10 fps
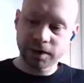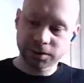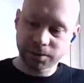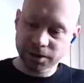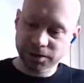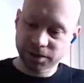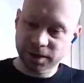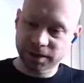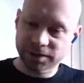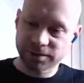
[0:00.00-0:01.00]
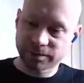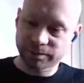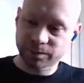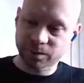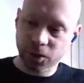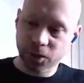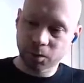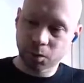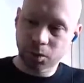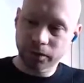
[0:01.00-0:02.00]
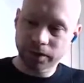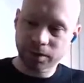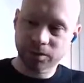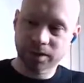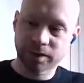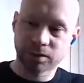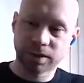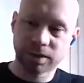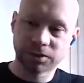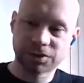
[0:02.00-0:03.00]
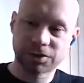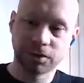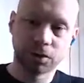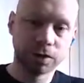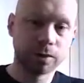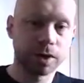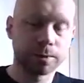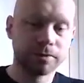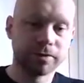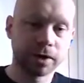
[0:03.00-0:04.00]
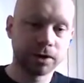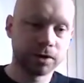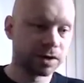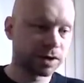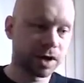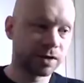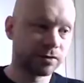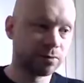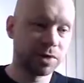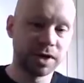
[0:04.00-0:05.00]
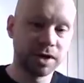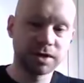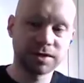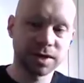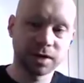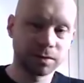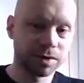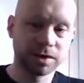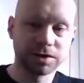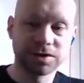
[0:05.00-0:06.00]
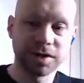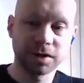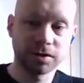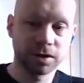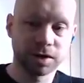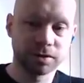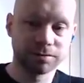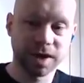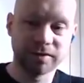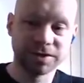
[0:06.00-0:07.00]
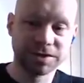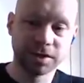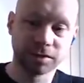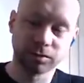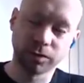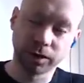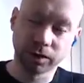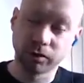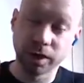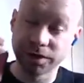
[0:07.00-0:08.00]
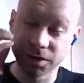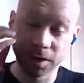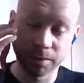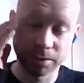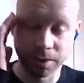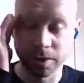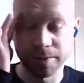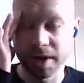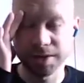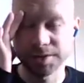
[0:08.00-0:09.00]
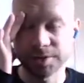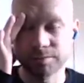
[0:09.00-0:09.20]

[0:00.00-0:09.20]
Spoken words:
surprisingly, it's one that slowly went up in value and kind of peaked at what it is now. Haven't seen it really raise up in the past